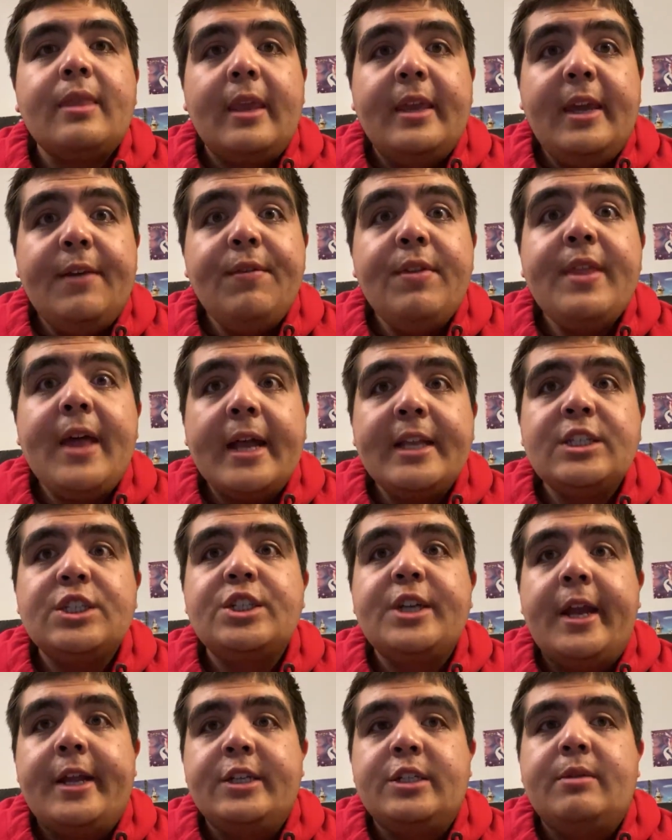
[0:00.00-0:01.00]
Even that's
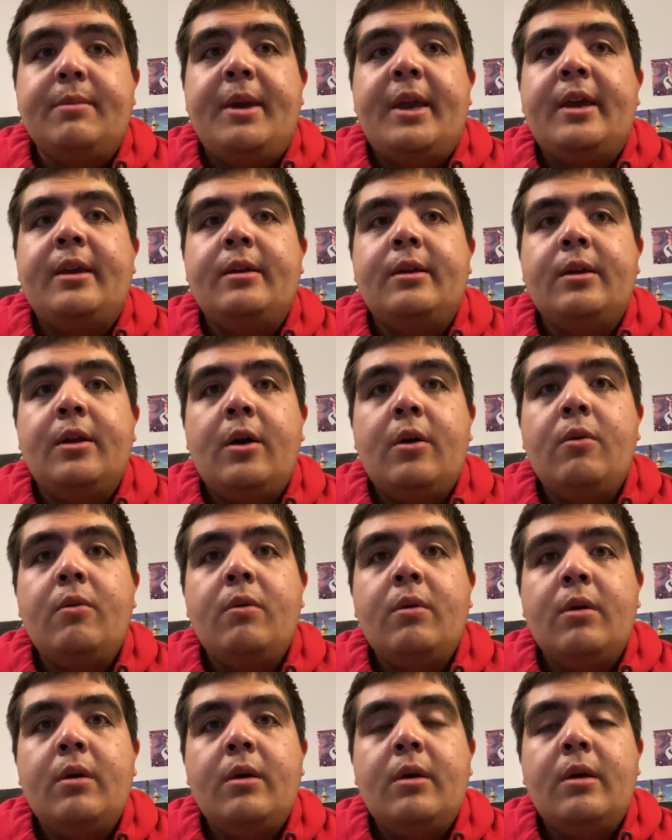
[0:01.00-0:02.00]
changed me, you know?
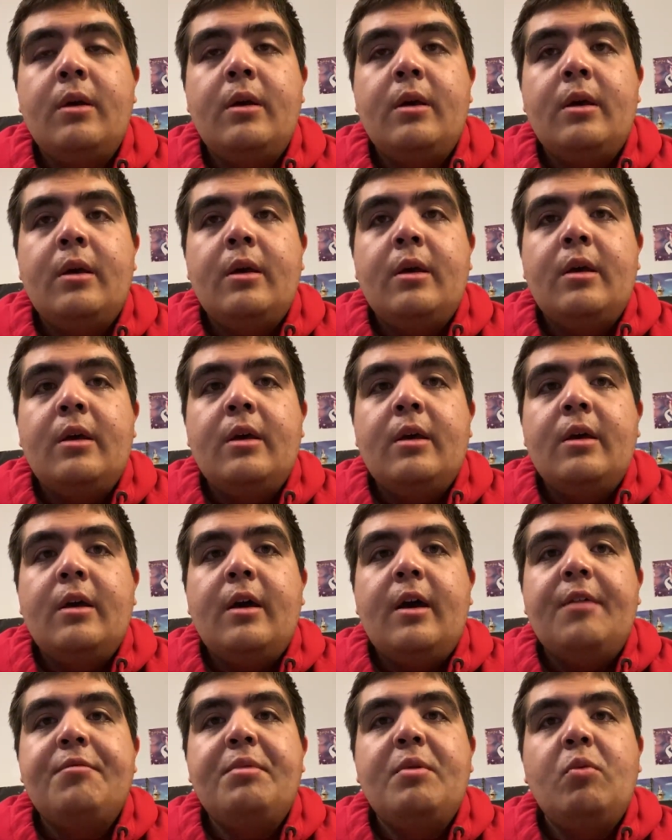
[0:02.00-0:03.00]

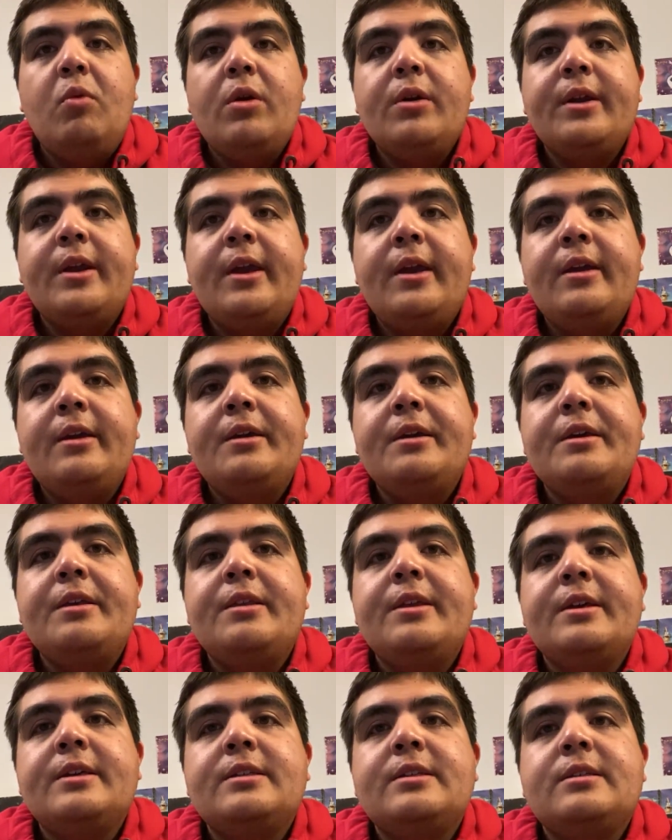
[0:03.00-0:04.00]
I've been working
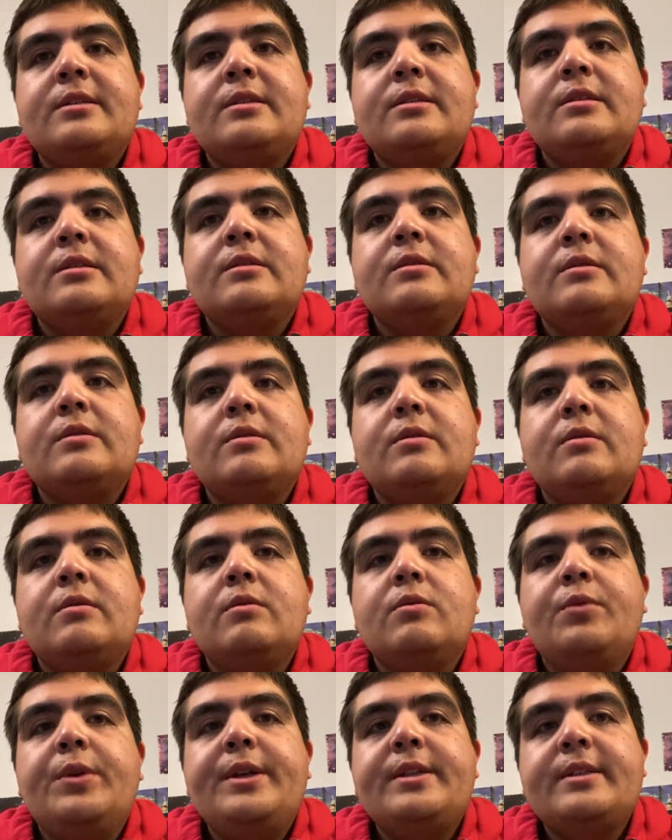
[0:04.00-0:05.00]
this
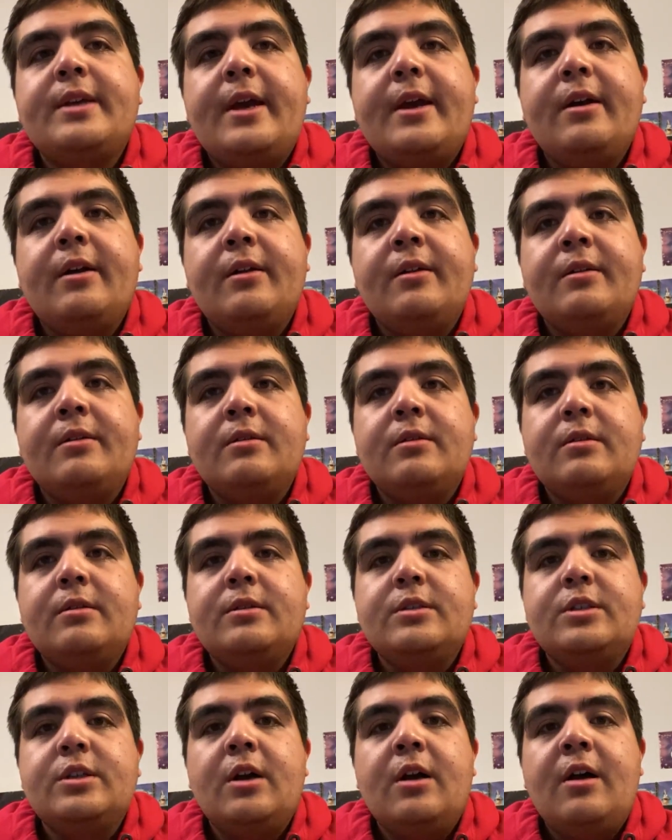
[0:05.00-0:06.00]
retail
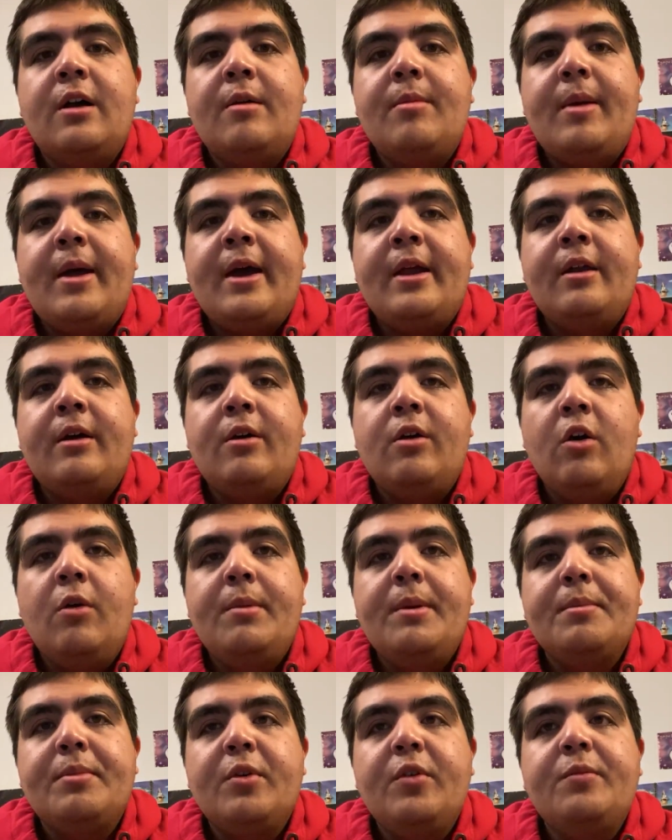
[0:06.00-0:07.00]
job at a home
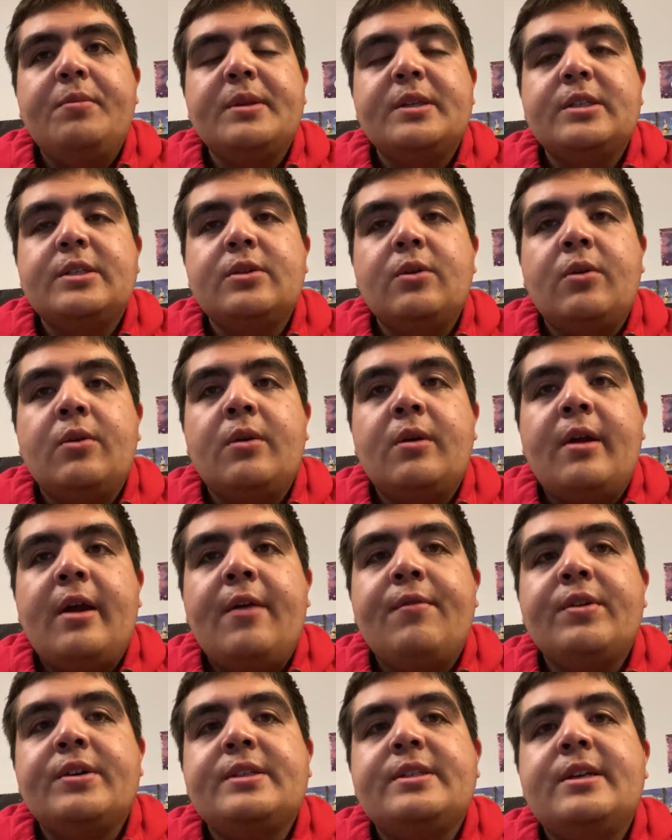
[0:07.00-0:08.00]
improvement store
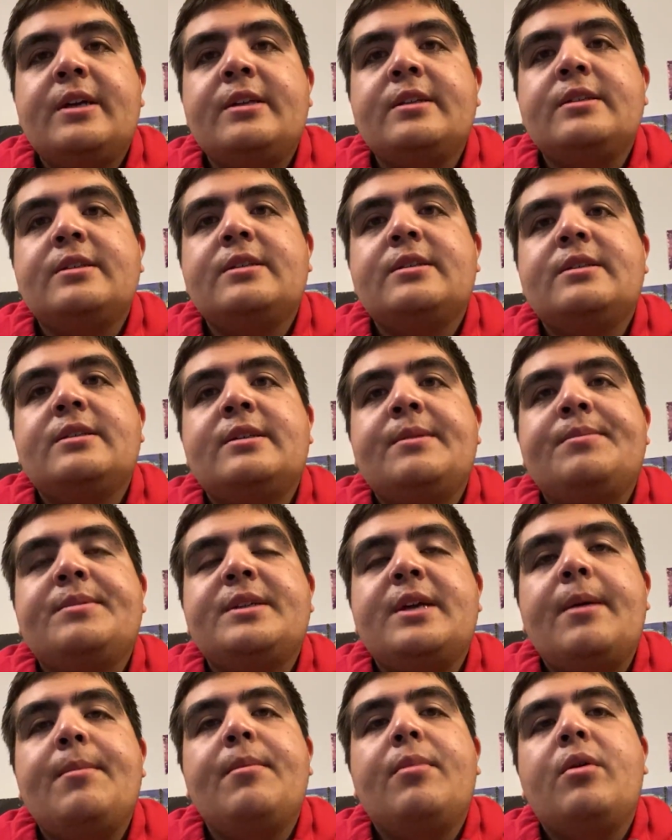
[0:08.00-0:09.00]
ever since
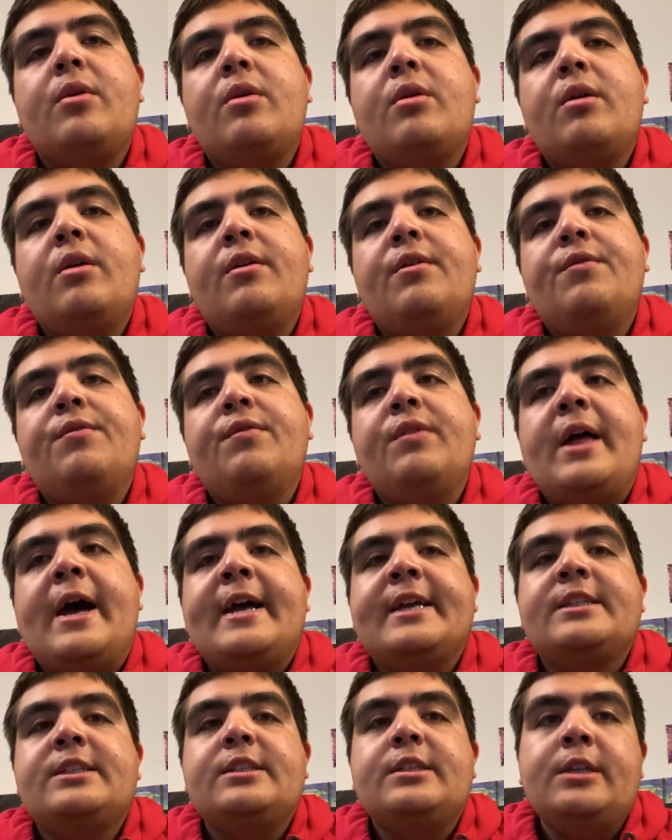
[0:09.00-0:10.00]
September of
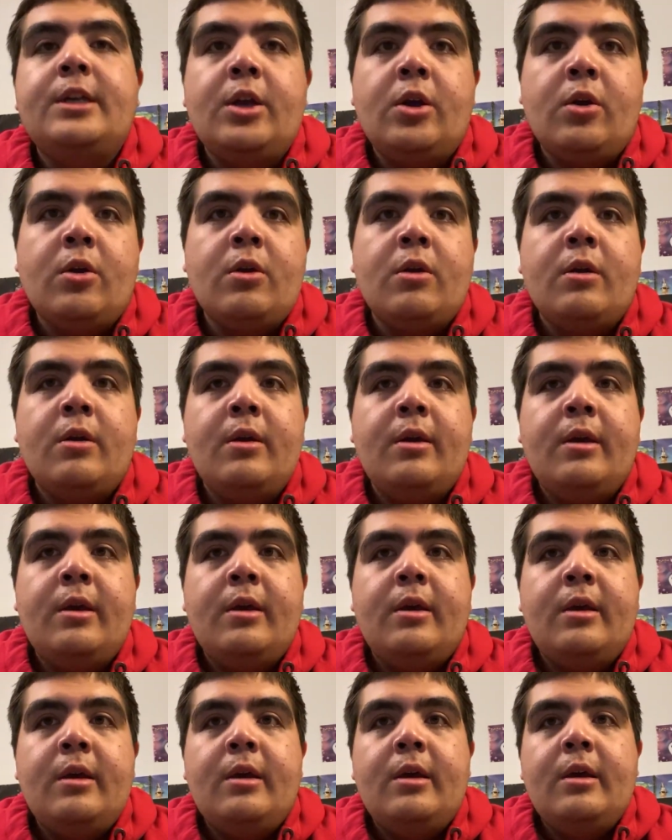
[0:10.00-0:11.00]
last year,
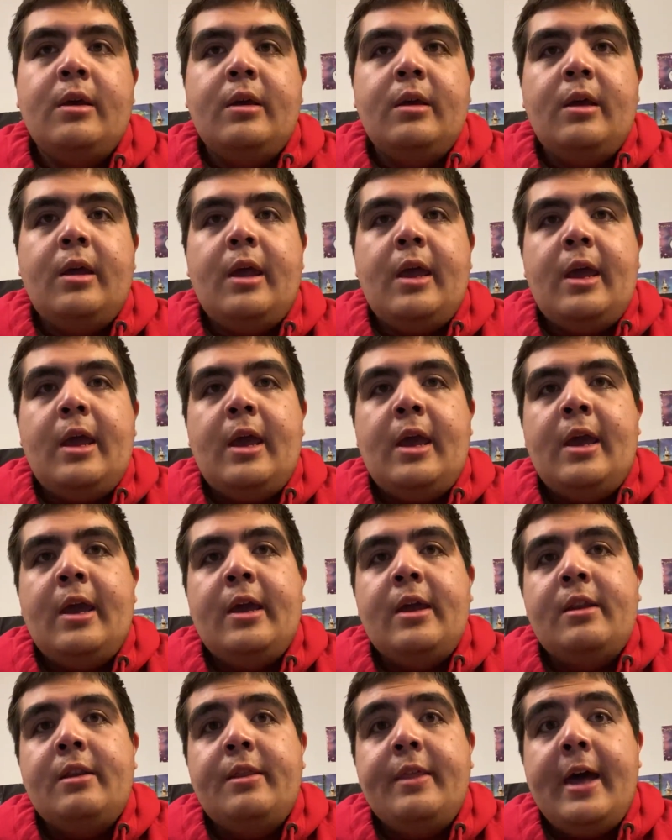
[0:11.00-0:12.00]

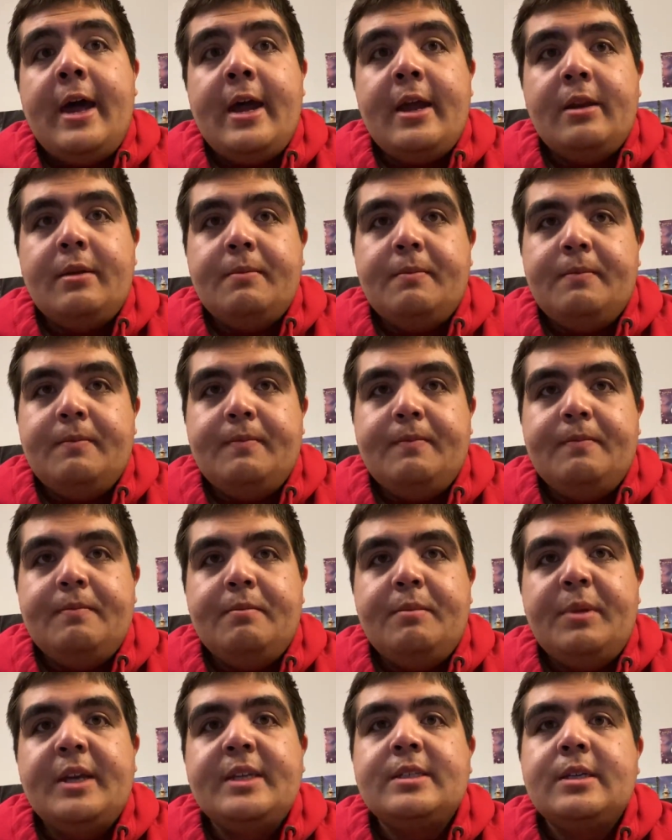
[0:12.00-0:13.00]
and that
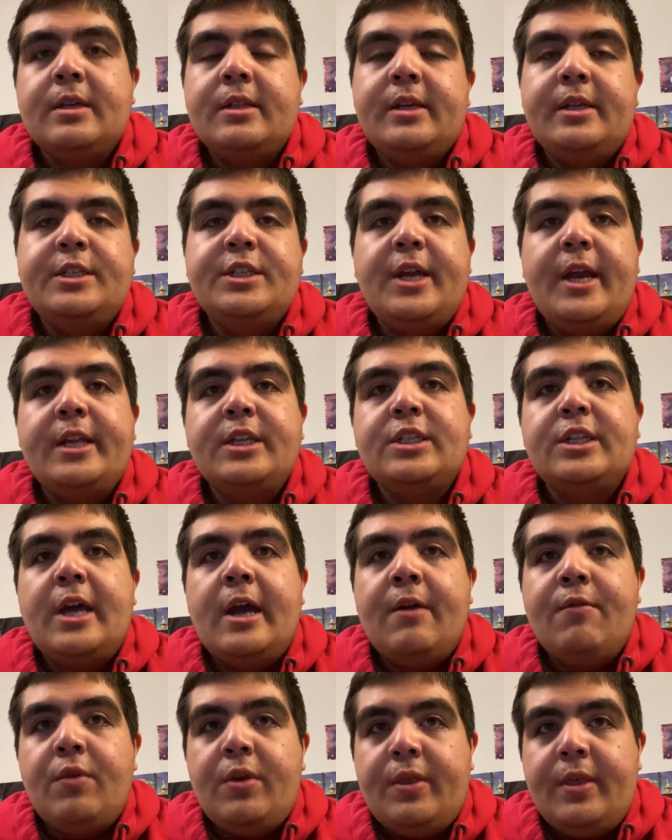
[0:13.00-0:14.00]
basically changed
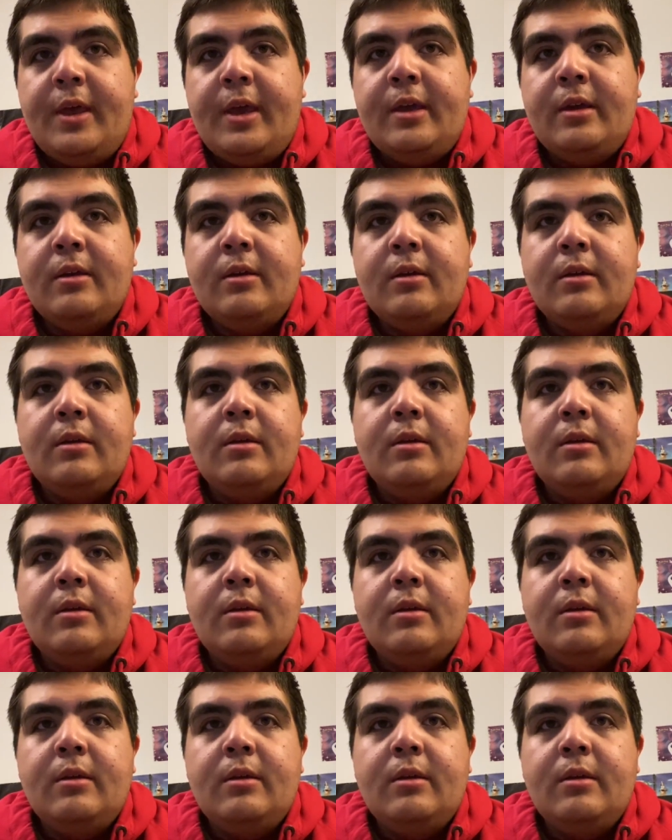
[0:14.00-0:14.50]
everything.